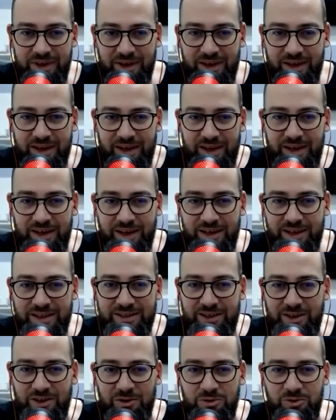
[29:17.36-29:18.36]
right
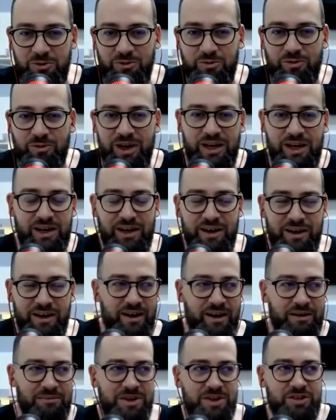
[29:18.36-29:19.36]
so
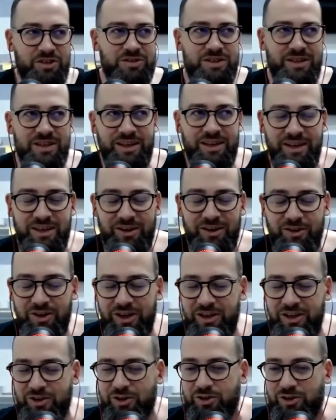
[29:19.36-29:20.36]
i'm interested
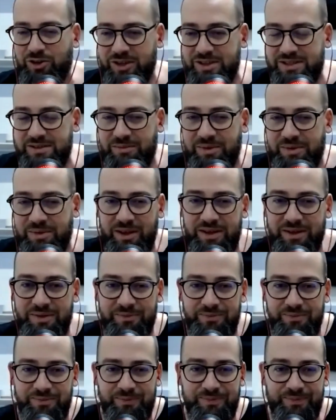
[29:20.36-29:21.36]
in your thoughts about it
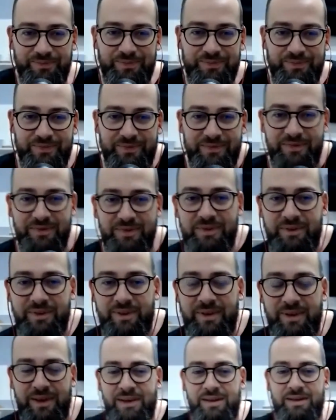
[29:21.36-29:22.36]

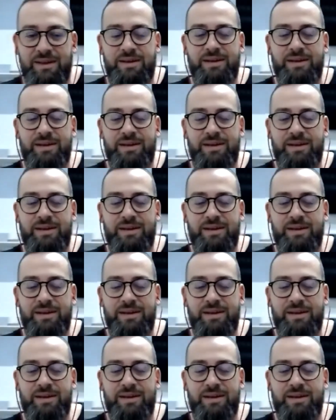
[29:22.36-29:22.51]
yeah